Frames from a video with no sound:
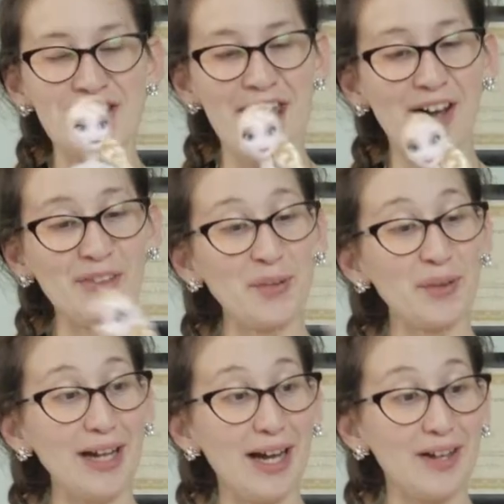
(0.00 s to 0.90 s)
now that
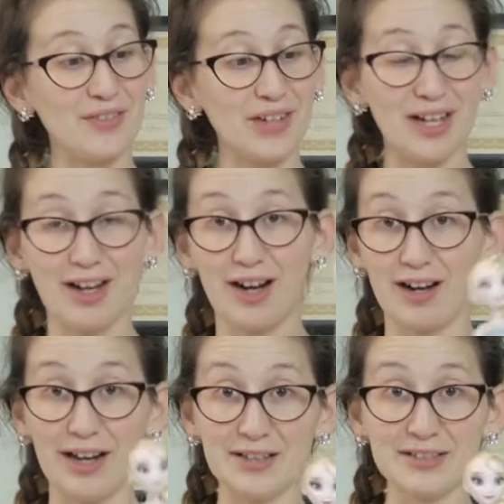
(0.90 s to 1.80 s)
we have
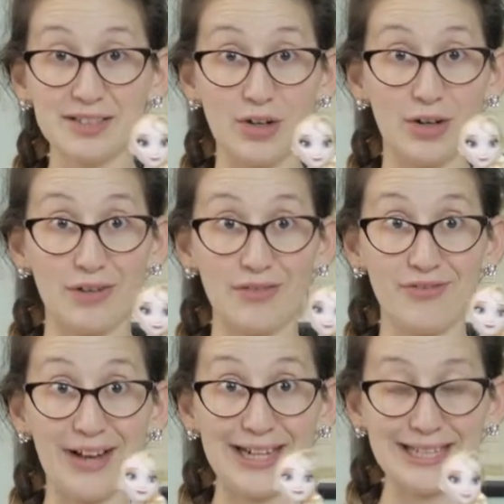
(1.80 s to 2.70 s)
our Elsa doll
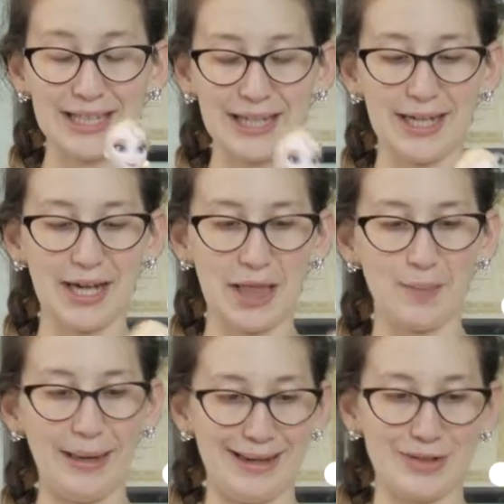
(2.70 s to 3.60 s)
finally out of the
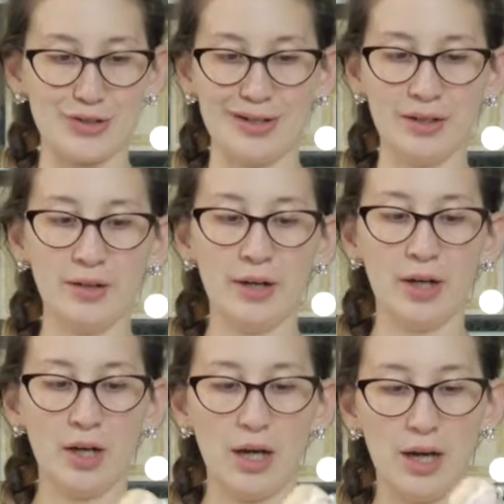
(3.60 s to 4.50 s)
packaging,
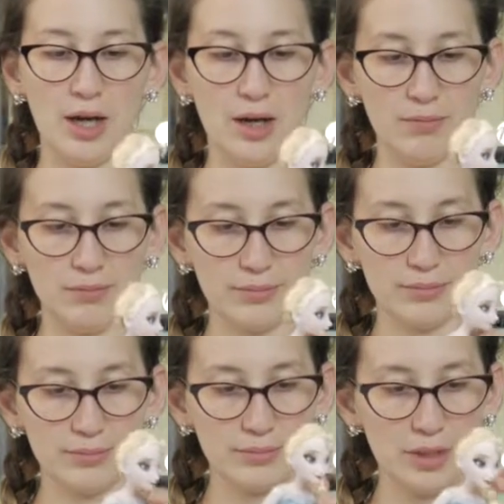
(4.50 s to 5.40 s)

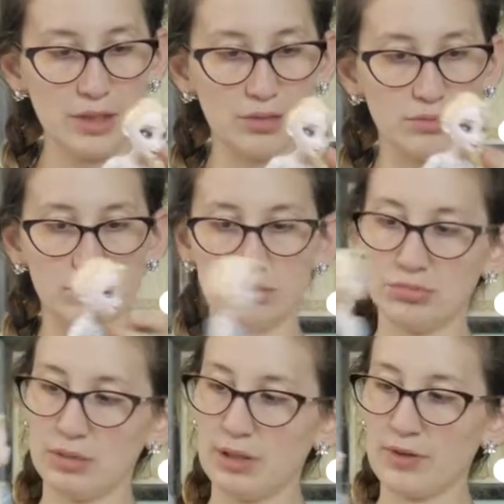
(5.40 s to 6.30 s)
oh,
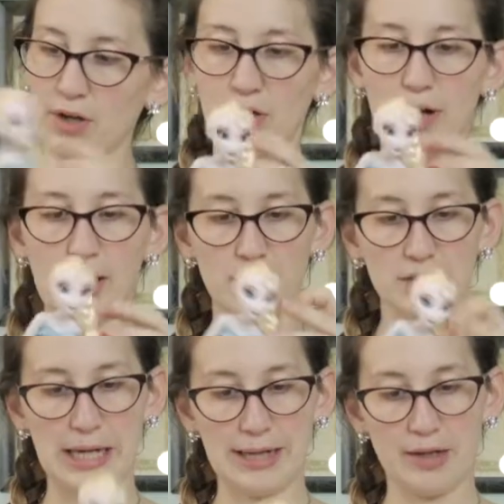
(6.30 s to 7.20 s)
they've got her hair
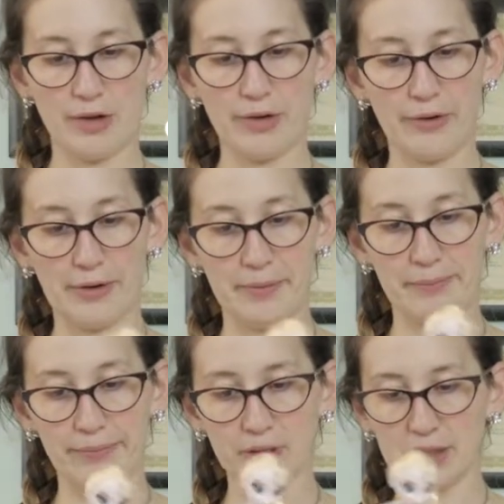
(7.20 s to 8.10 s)
tied to her arm.
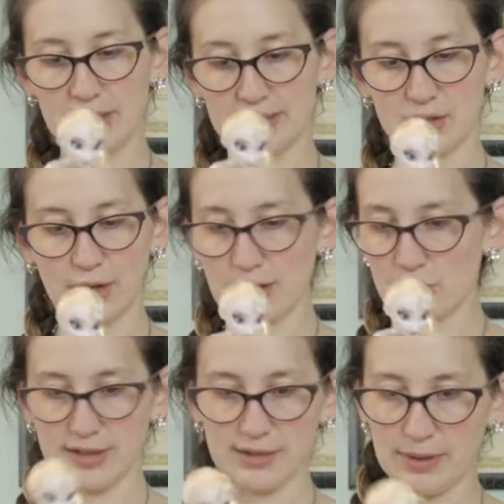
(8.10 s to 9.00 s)
Goodness
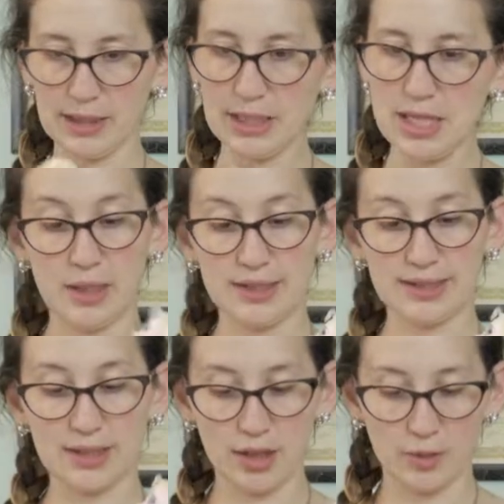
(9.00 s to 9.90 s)
gracious, really?
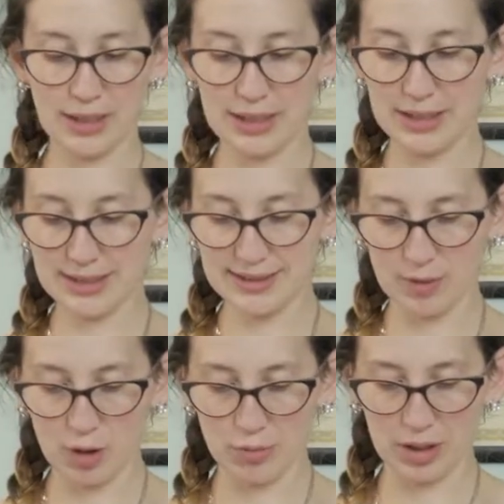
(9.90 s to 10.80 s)
So we're gonna
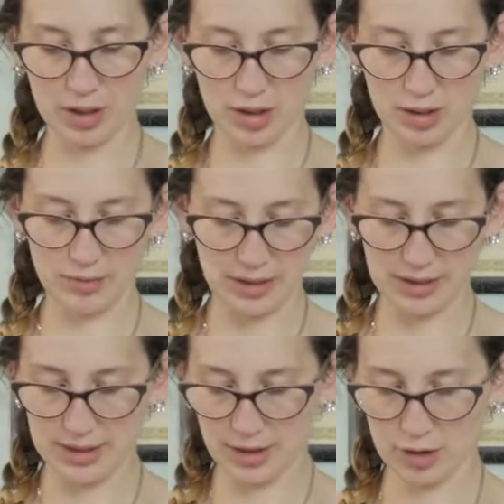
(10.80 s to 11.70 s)
disrobe her. We're gonna
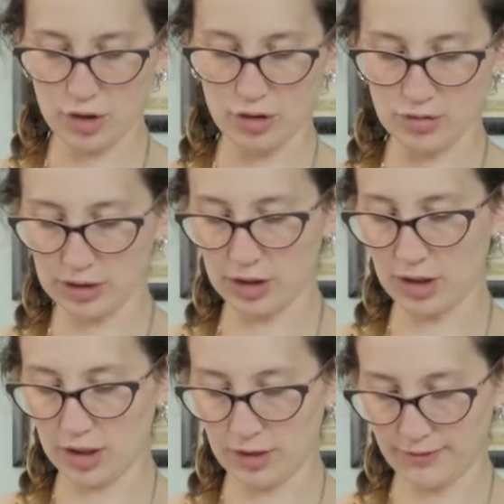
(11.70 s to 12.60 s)
take her shoes
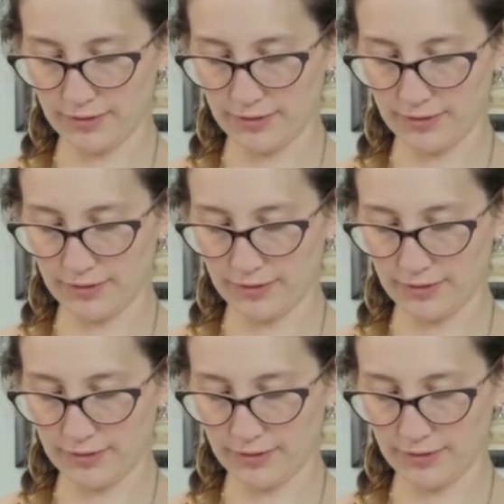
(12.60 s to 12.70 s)
off.